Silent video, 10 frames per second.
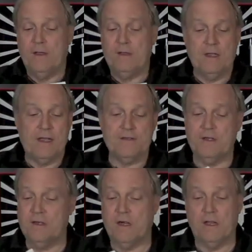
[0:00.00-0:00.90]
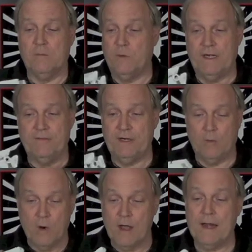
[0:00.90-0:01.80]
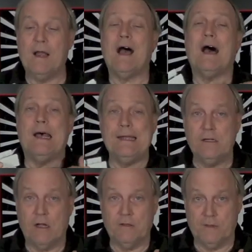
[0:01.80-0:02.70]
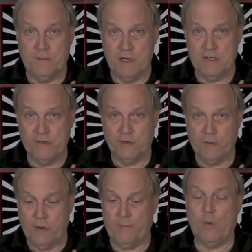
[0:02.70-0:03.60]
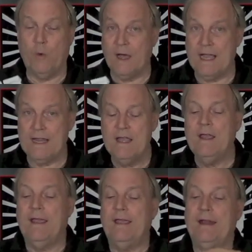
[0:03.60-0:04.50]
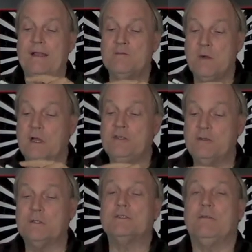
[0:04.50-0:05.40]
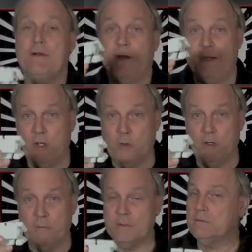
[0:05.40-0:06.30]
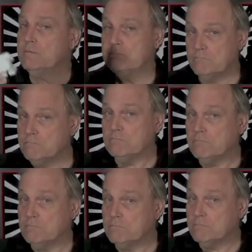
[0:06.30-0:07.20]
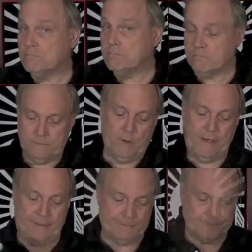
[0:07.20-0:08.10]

you guys can call them whatever you want. I call it a module group. Why? It has modules. They're in a group. Okay.